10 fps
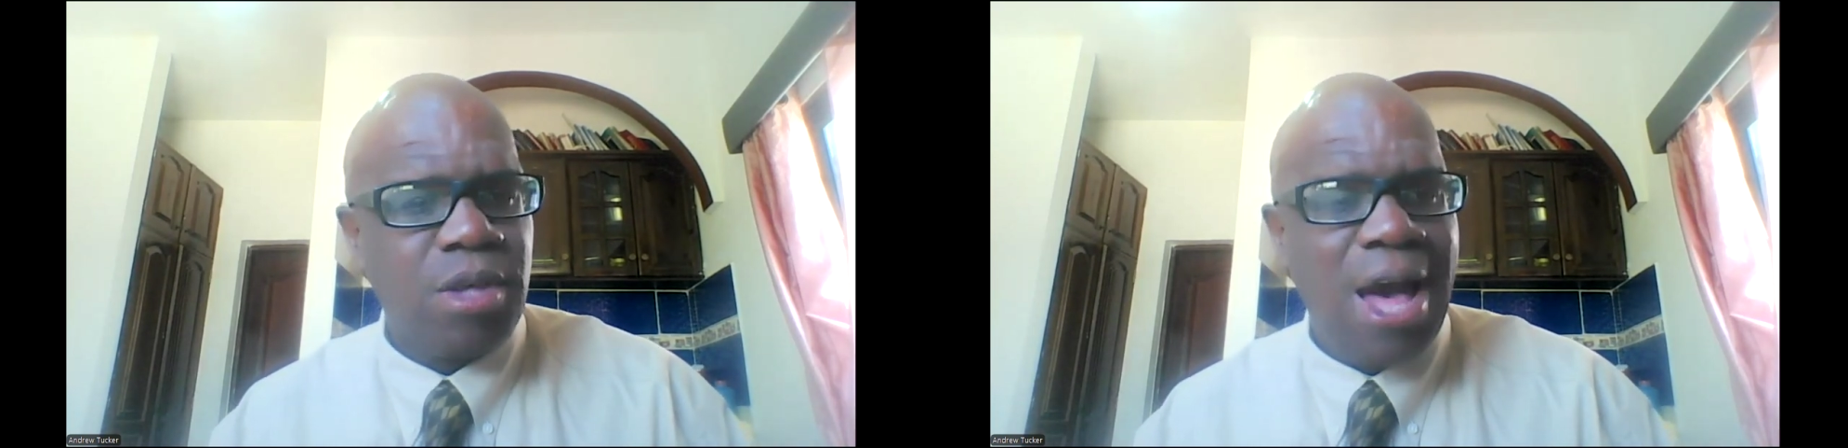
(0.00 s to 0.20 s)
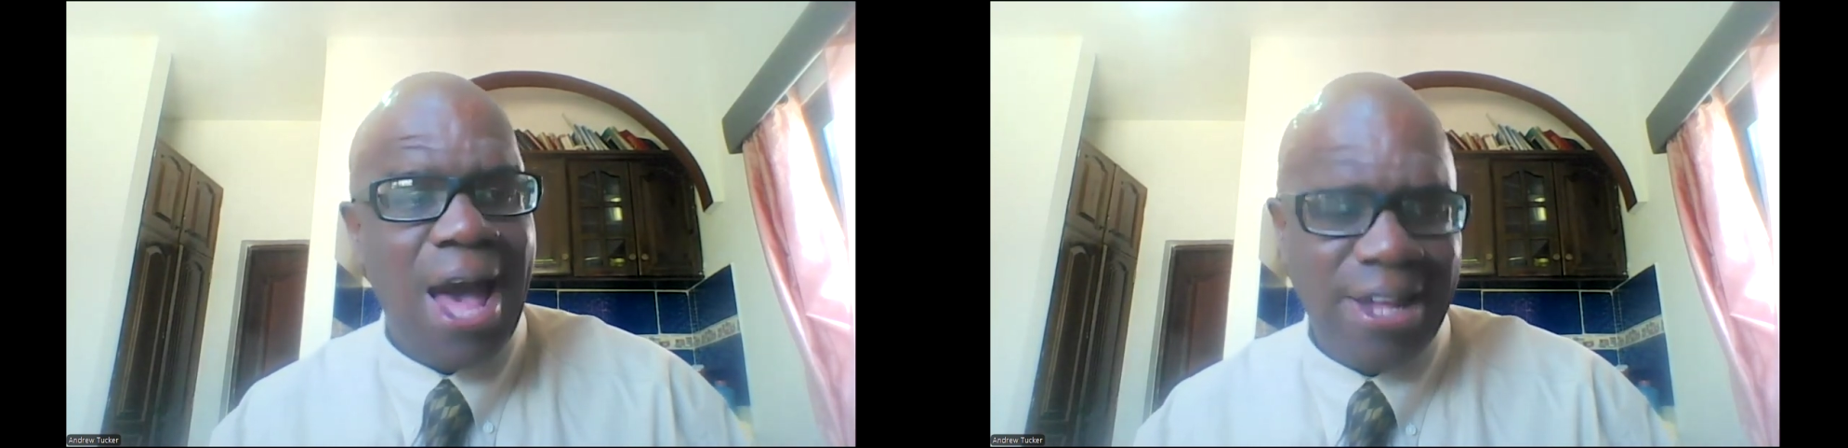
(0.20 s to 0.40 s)

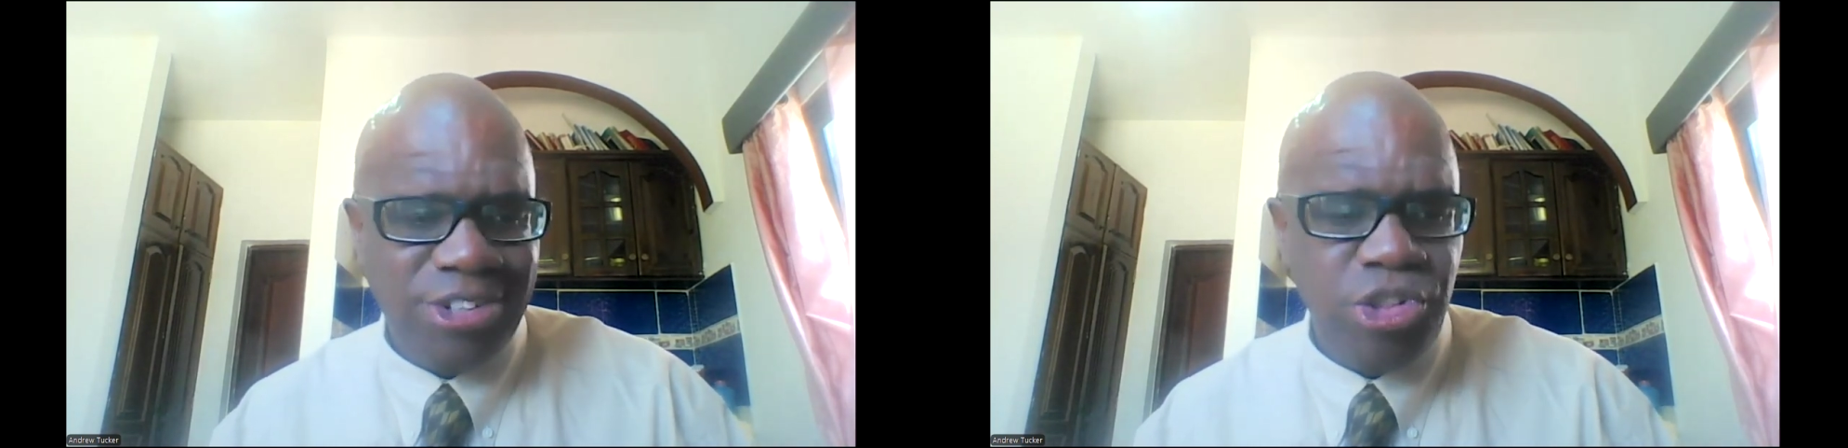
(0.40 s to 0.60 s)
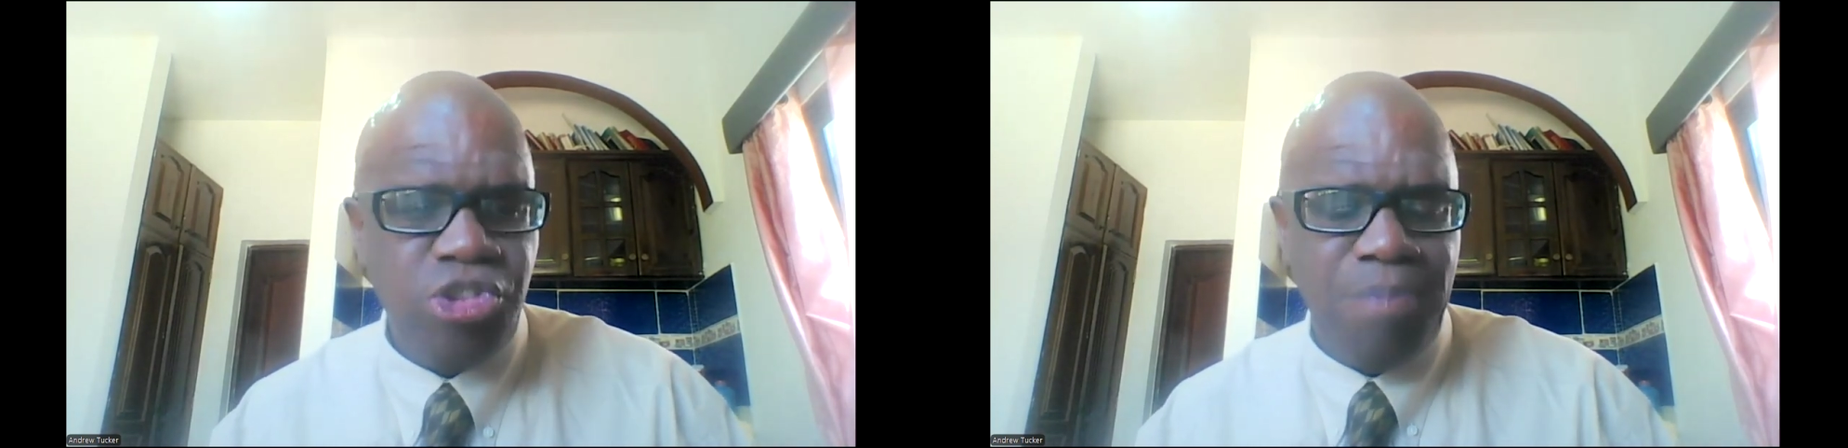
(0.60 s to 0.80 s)

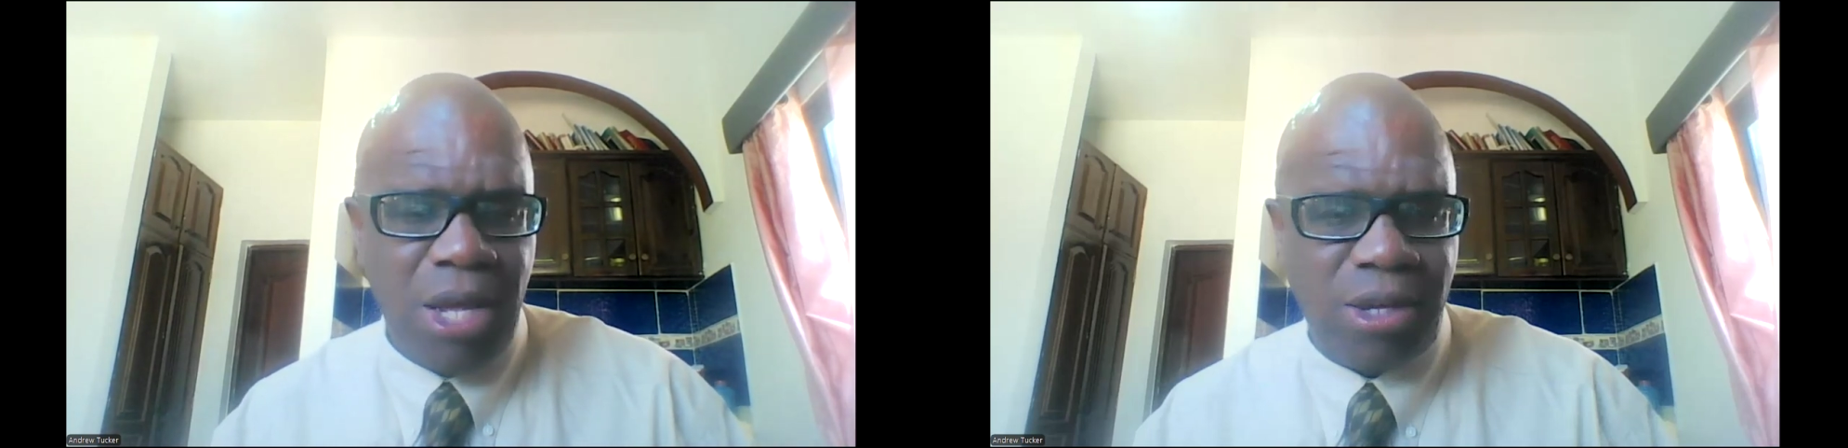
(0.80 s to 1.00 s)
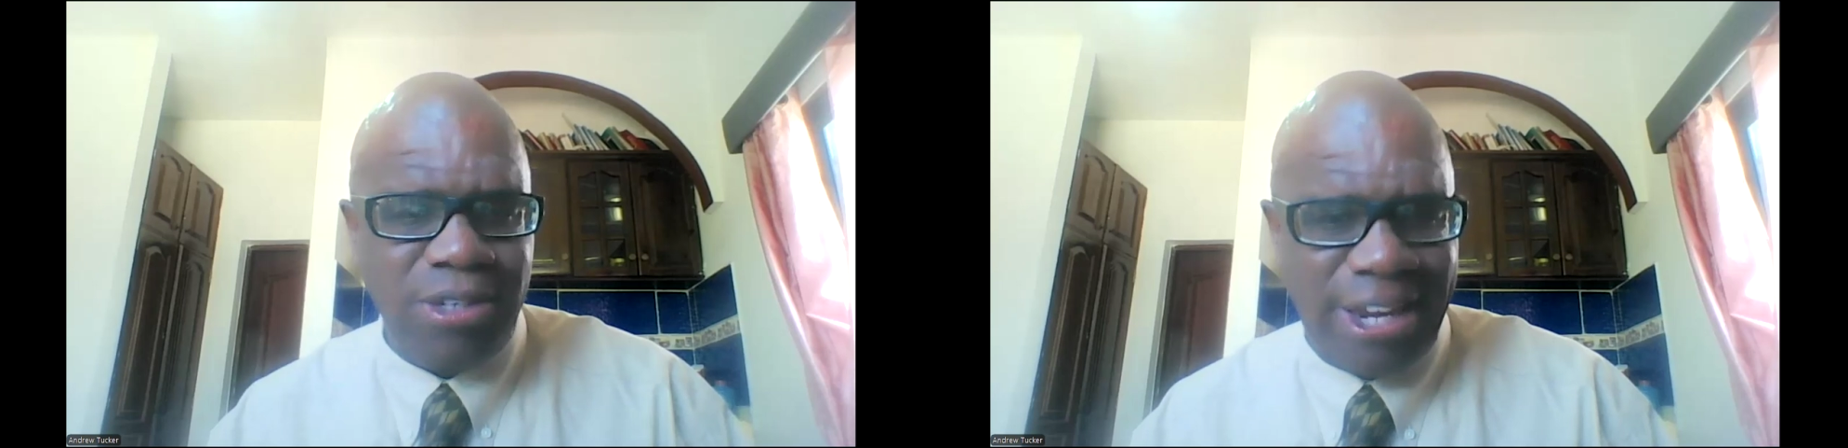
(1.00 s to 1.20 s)
has
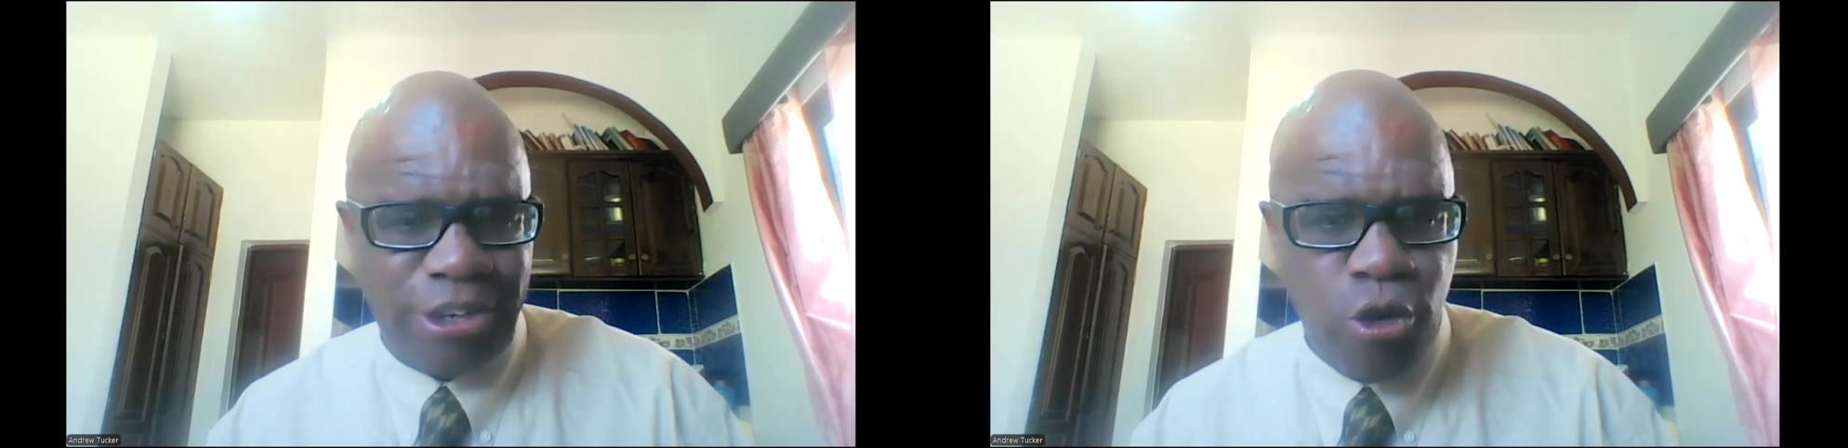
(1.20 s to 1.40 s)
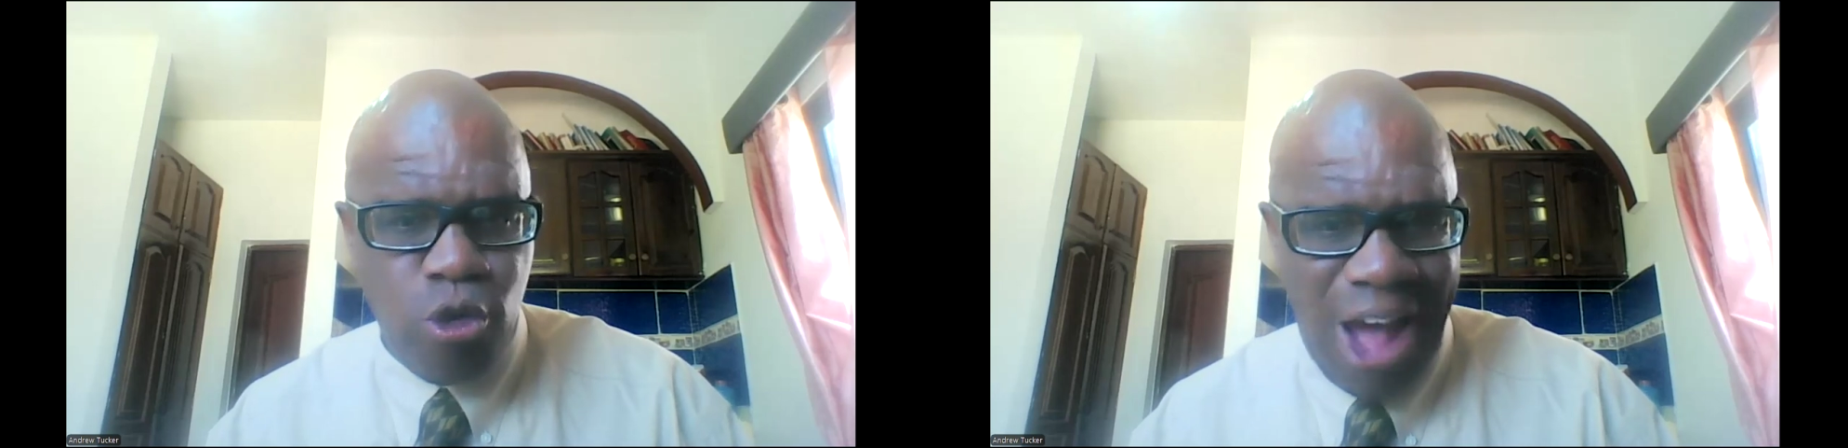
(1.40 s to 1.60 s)
Jamaica yet
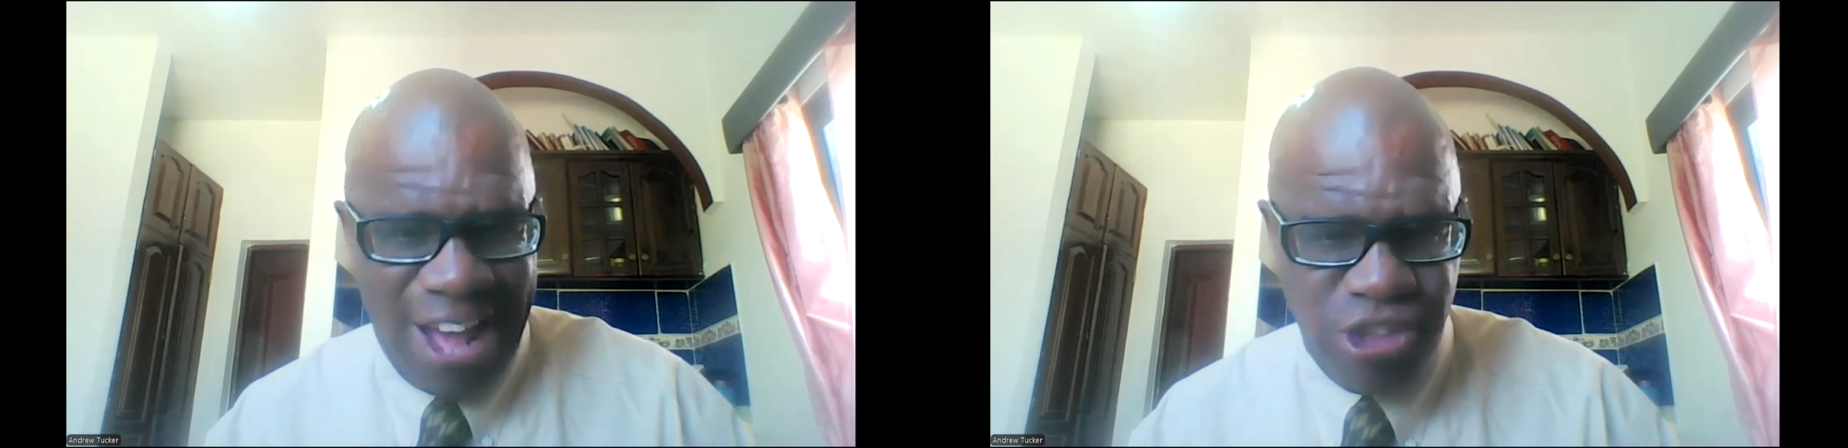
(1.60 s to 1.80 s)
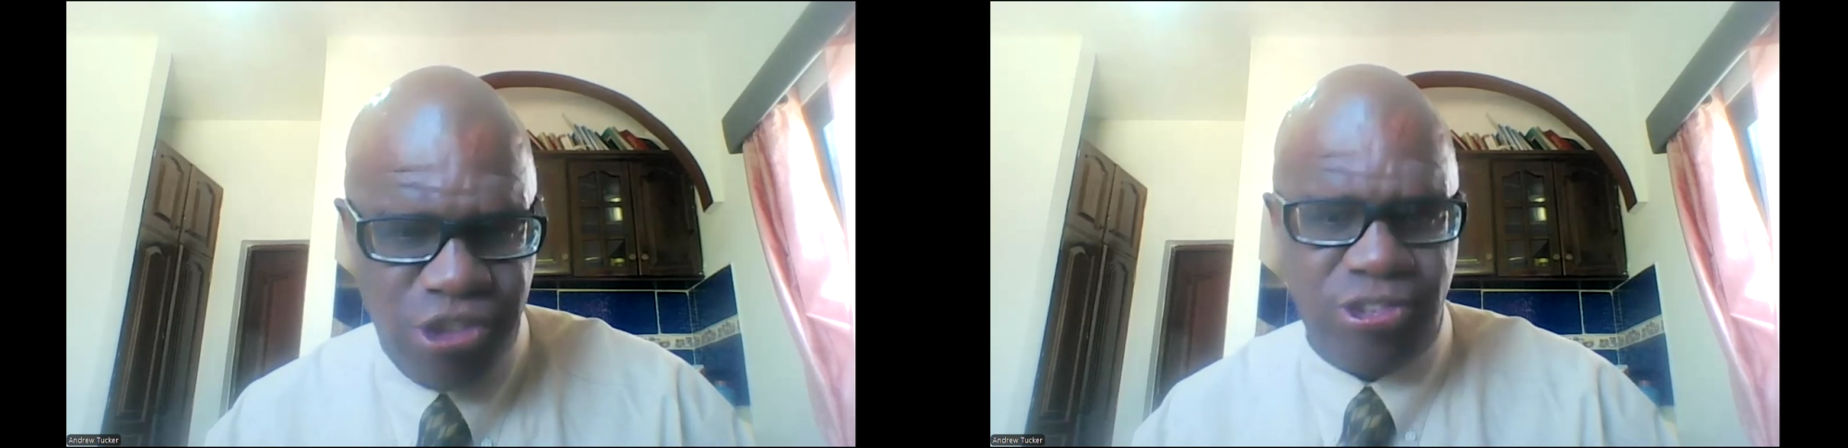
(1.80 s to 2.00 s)

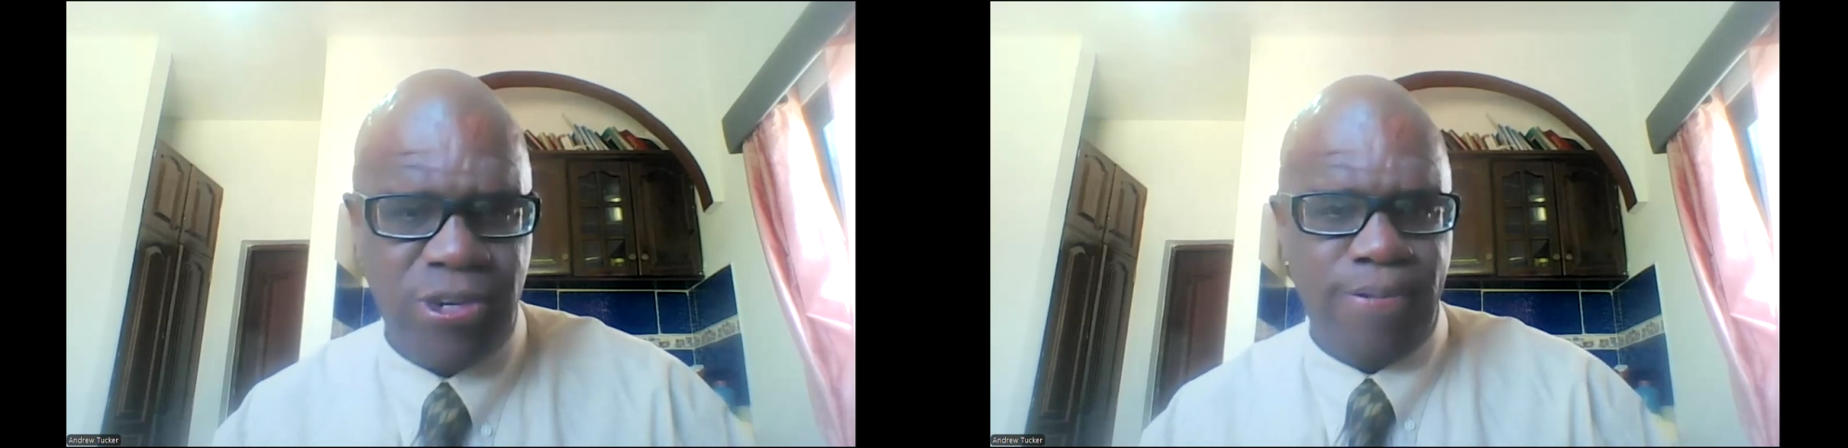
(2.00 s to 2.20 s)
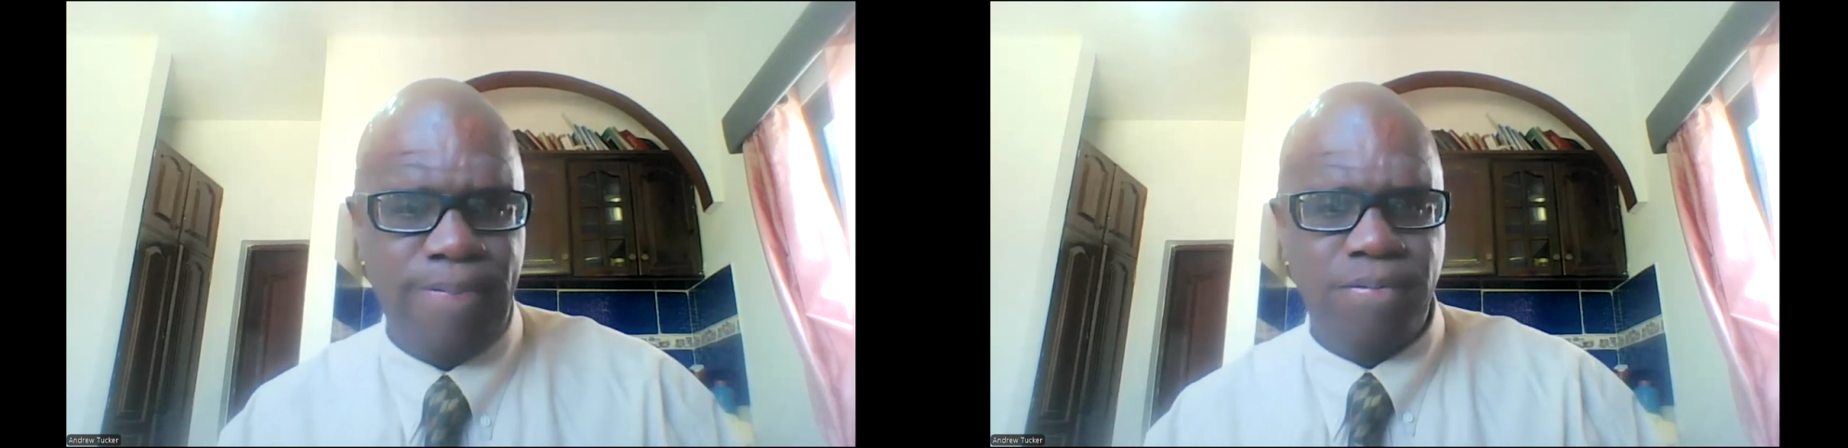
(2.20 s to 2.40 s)
crashed?